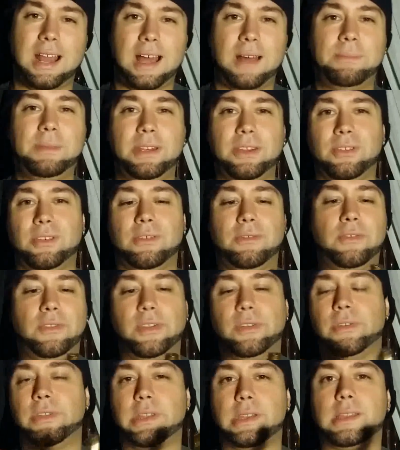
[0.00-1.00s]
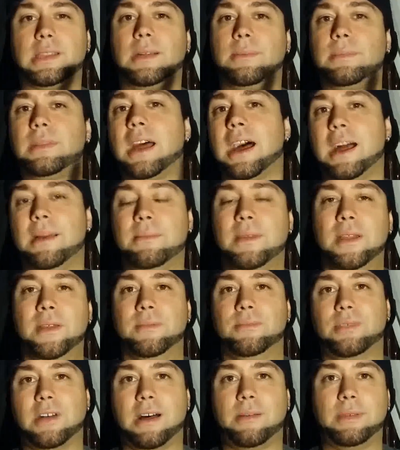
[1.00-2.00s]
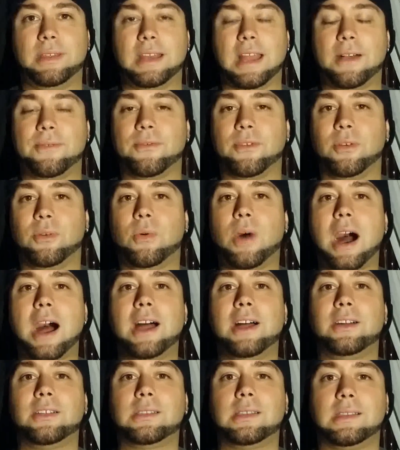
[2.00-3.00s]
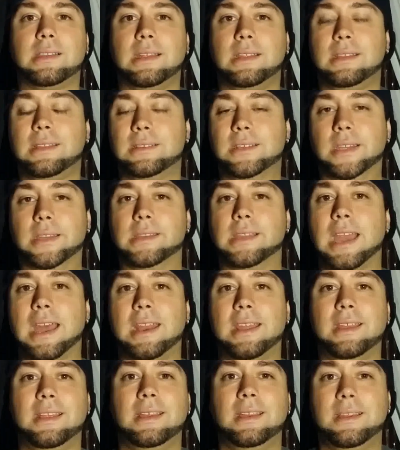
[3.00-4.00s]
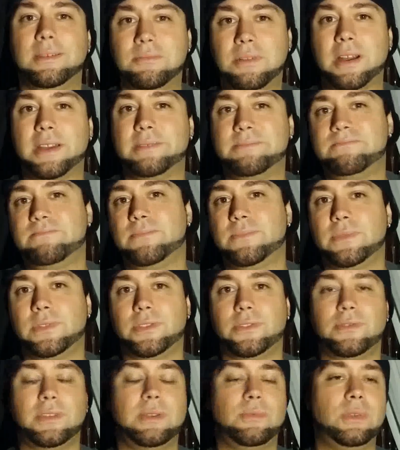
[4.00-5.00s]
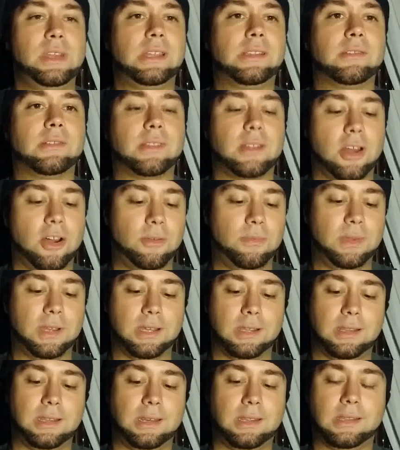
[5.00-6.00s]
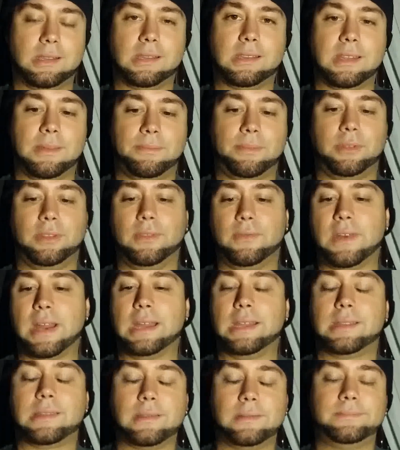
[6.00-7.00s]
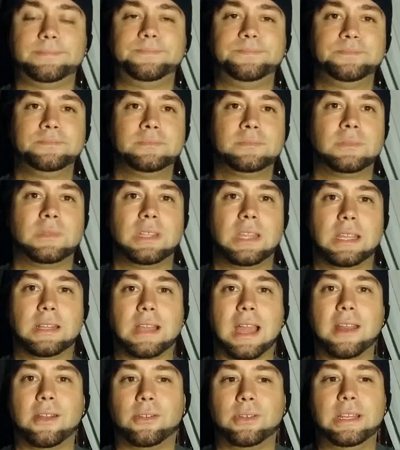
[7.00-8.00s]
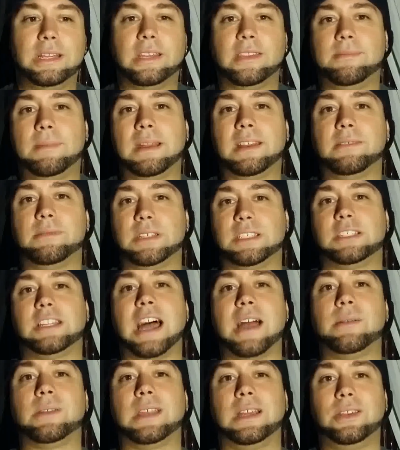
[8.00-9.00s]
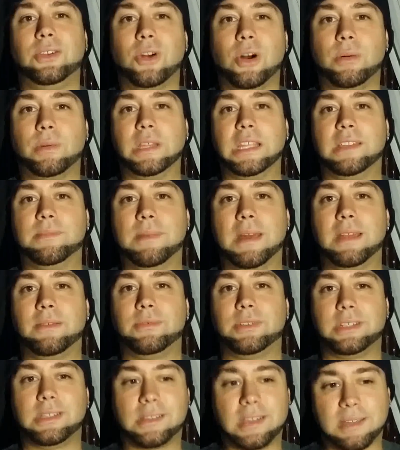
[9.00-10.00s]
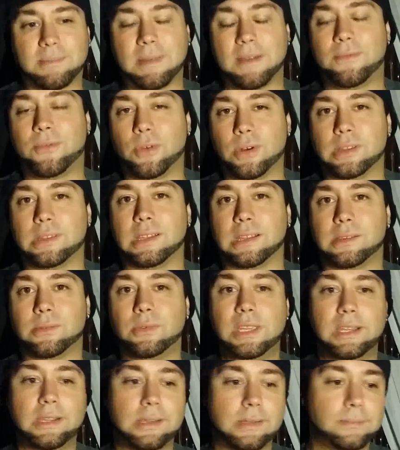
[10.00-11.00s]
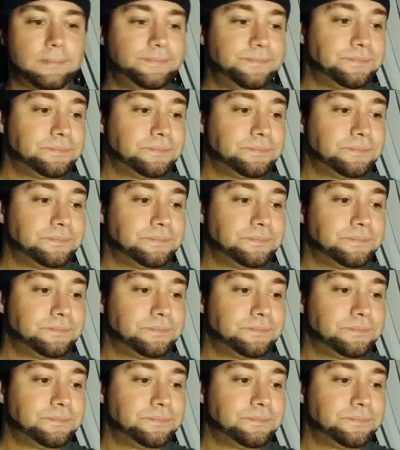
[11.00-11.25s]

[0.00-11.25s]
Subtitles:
I'll be doing a review of this sometime, probably not for a while since I did just get it, probably 3 weeks or so, because it is a simple device and I don't need to spend as much time as I normally spend, which is like my 4 to 6 weeks.